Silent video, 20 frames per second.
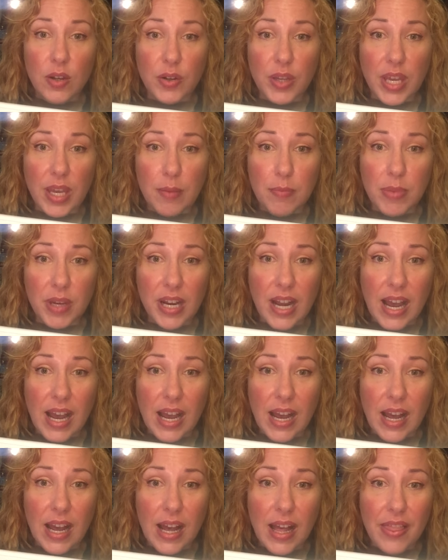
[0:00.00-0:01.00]
Okay,
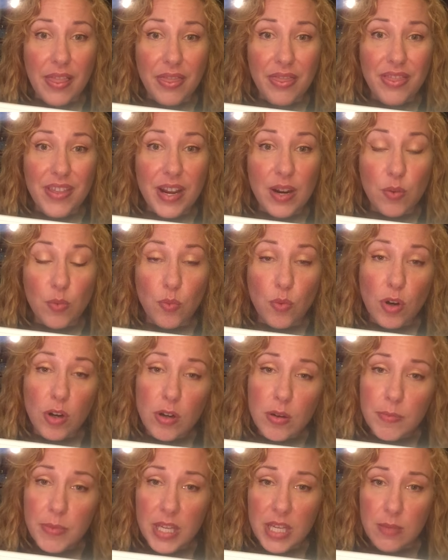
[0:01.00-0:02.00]
but there
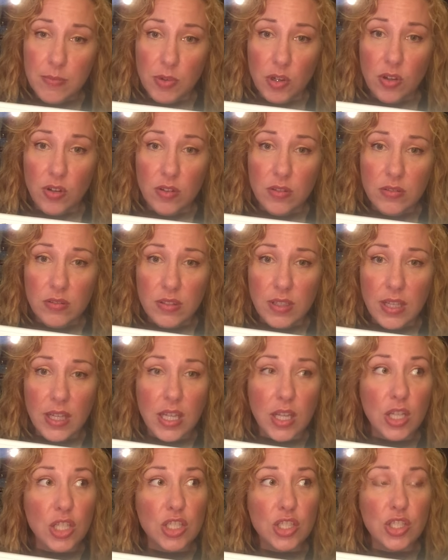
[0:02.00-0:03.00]
were people
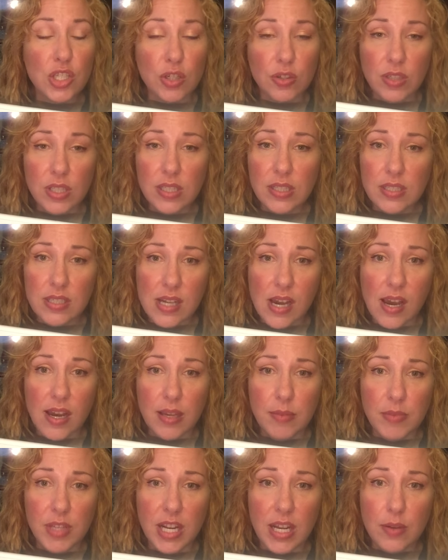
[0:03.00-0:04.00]
during the
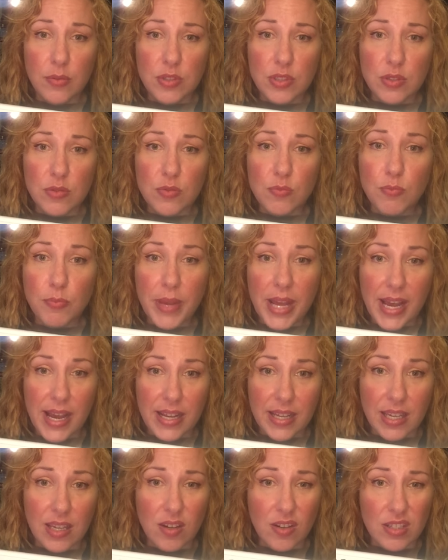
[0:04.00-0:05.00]
time that I was
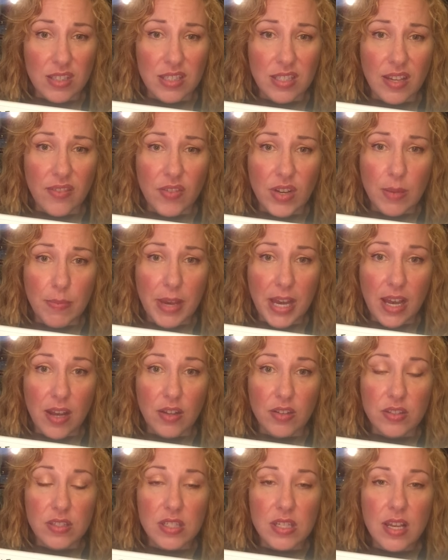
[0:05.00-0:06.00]
packing on 70
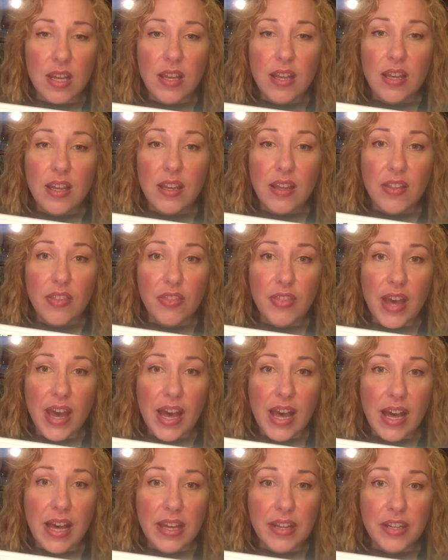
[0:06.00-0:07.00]
pounds
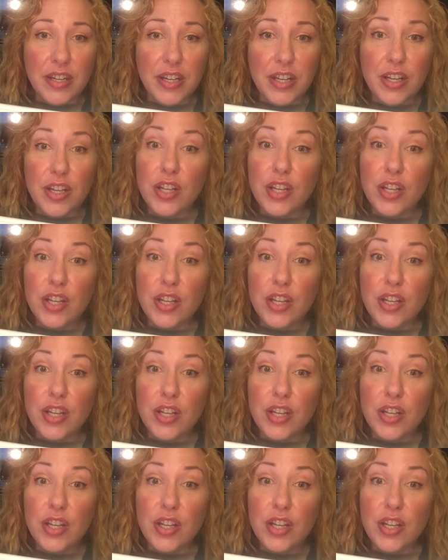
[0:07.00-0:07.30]
that